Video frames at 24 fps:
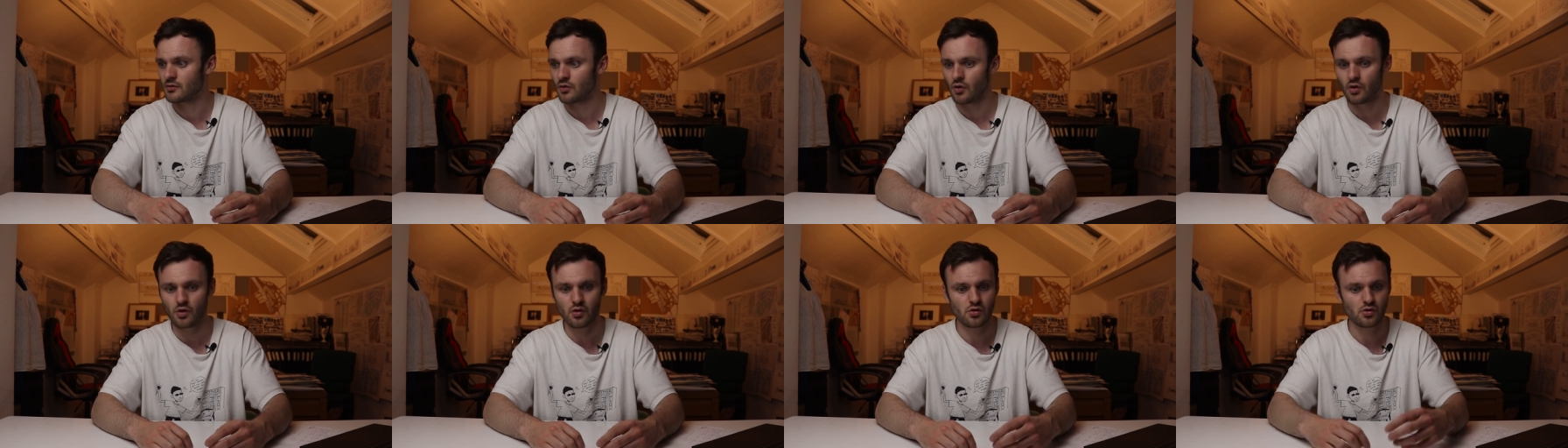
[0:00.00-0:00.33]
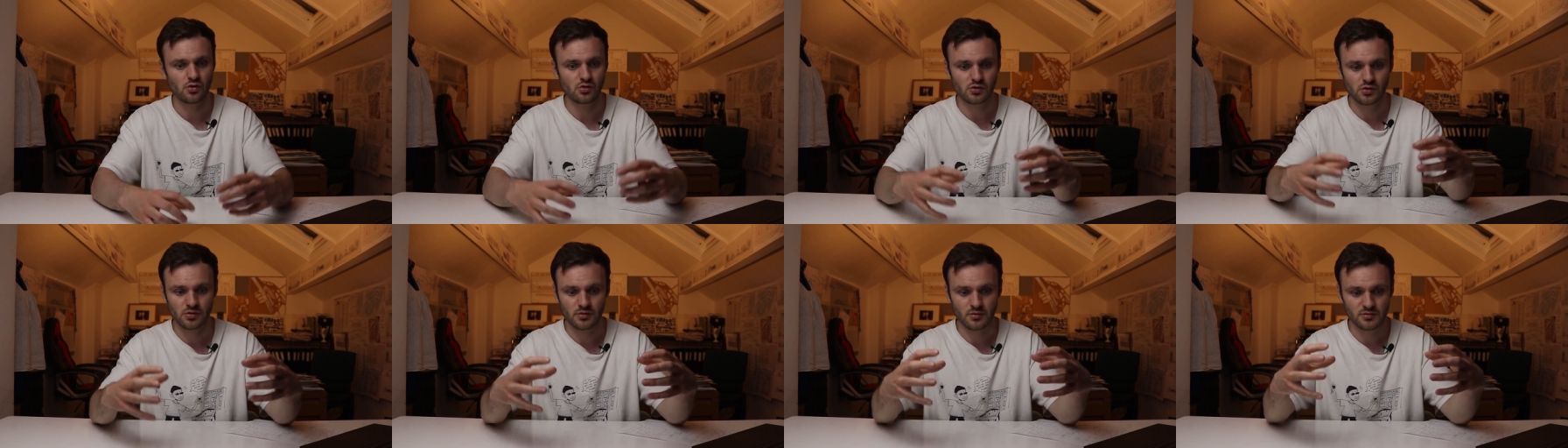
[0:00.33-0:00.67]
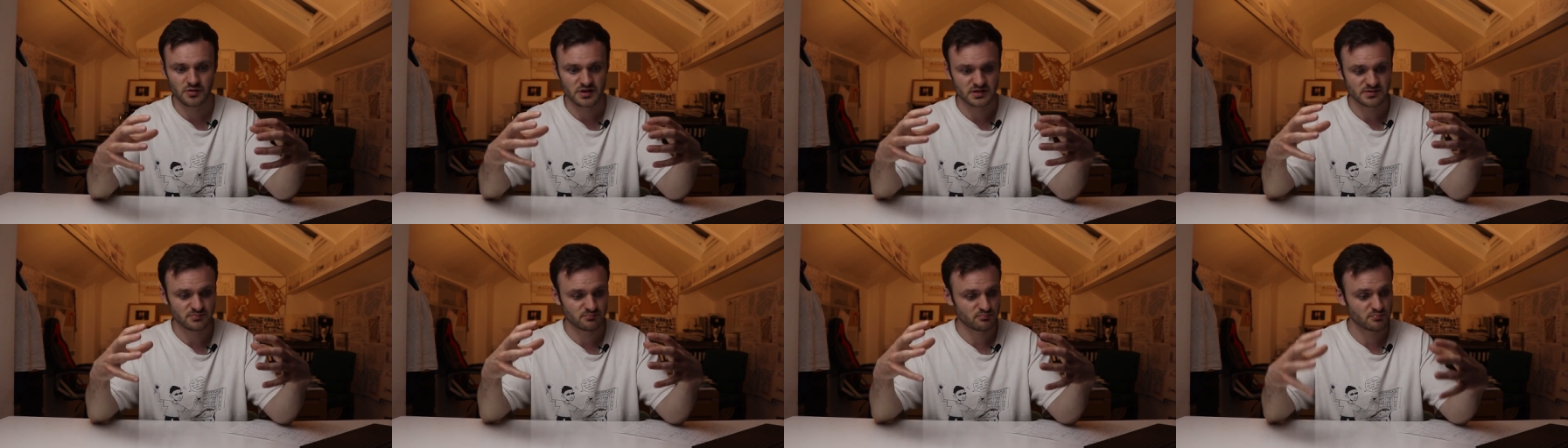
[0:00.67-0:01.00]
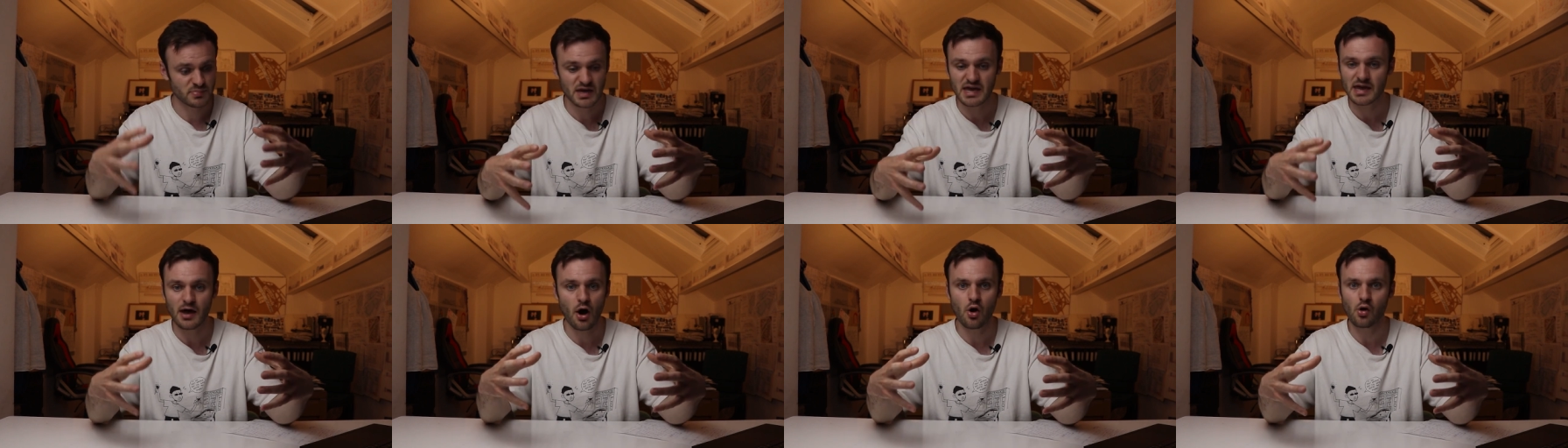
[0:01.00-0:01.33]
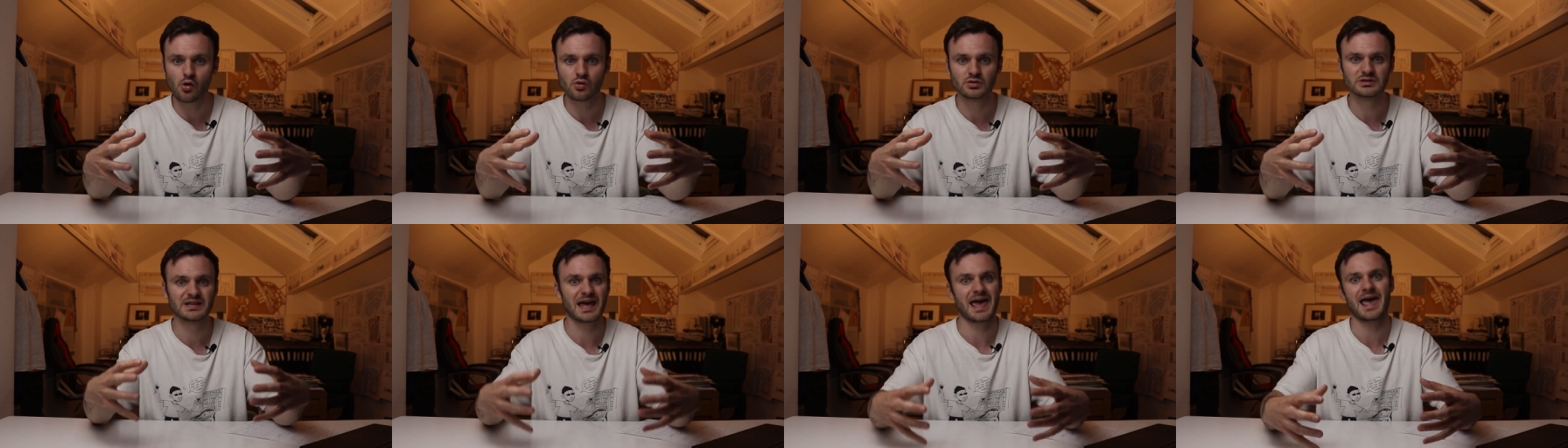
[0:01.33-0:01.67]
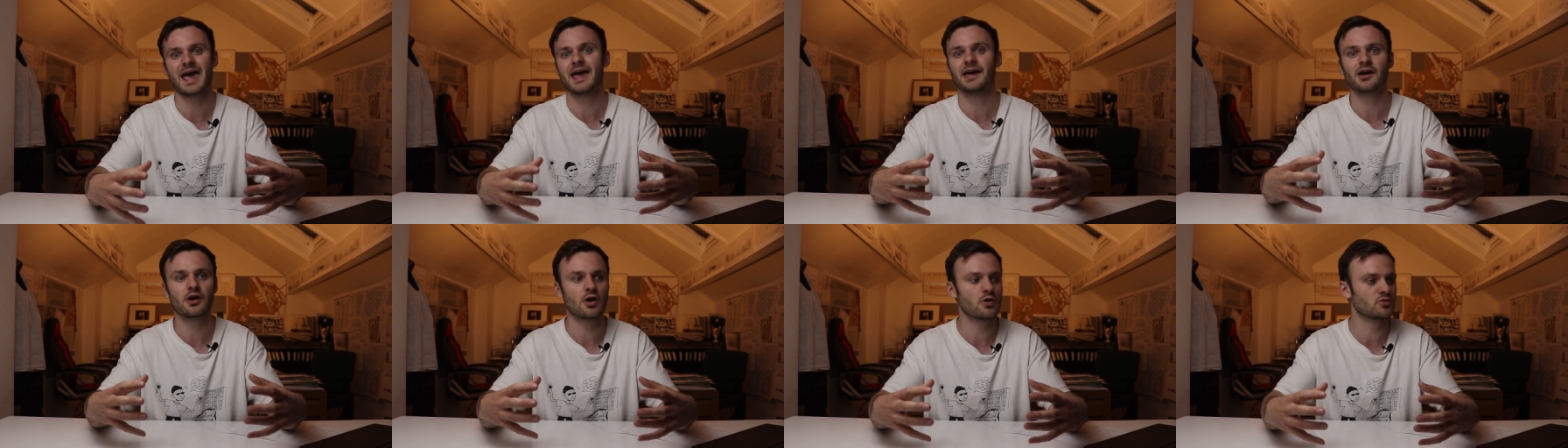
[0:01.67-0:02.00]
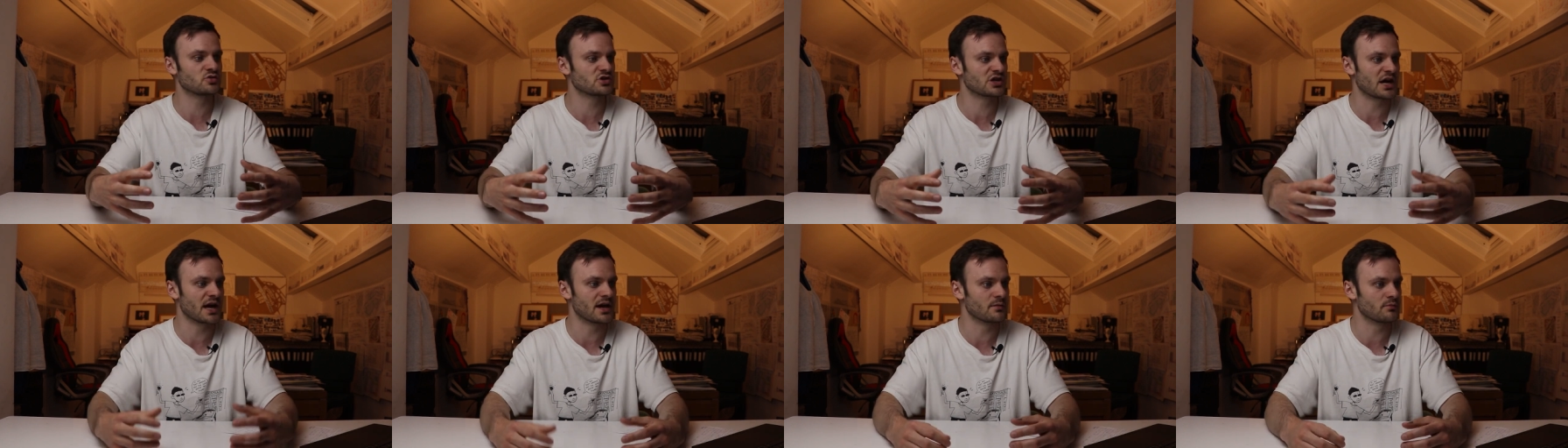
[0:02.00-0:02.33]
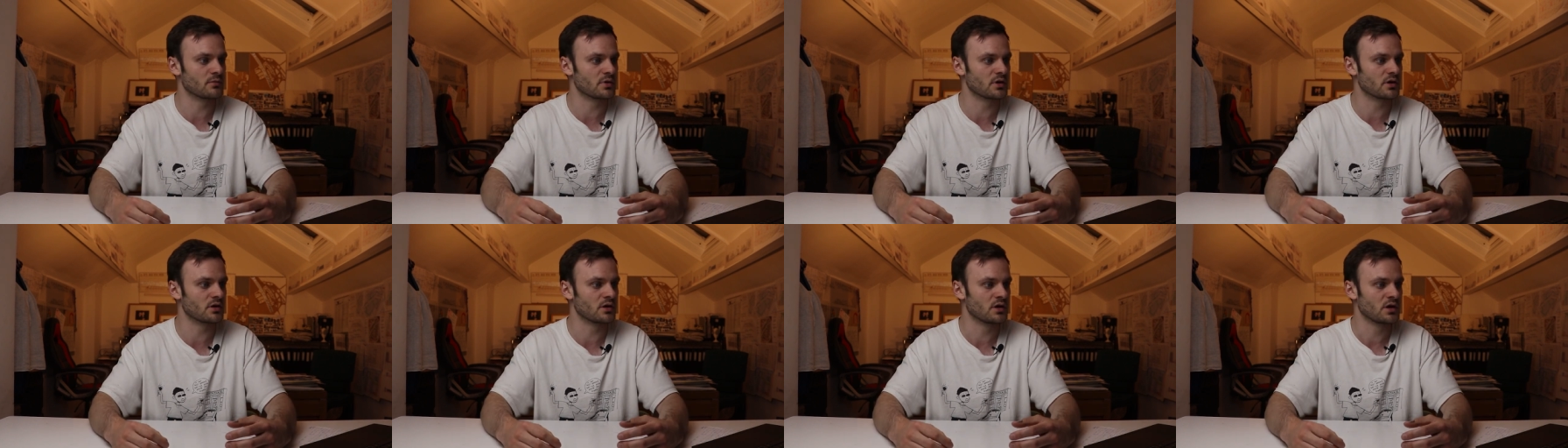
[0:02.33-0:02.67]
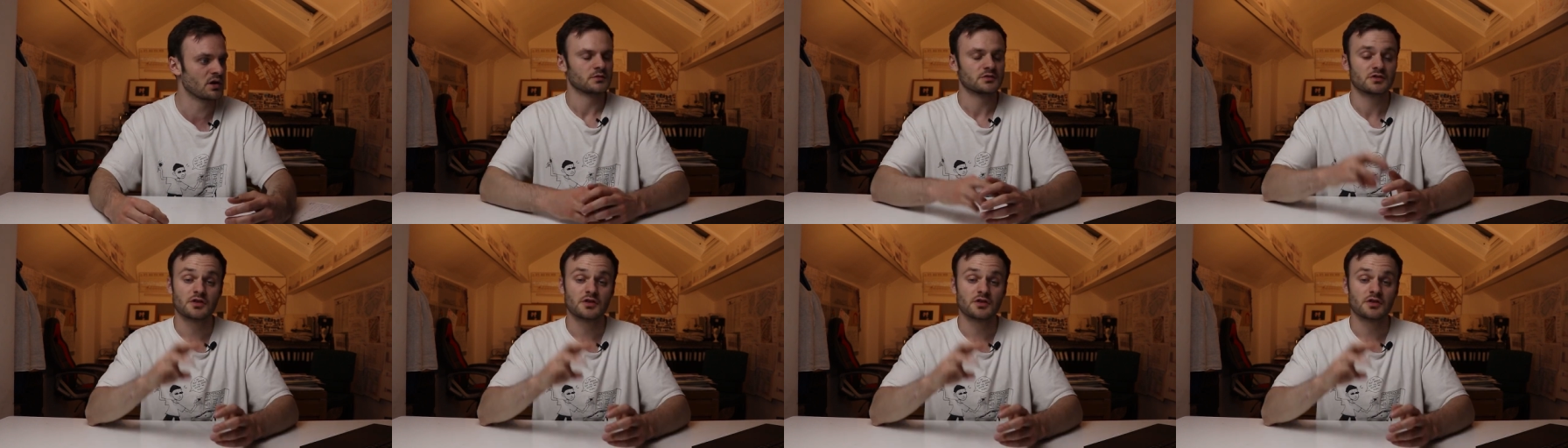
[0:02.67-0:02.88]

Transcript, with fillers: they're all this big old echo chamber.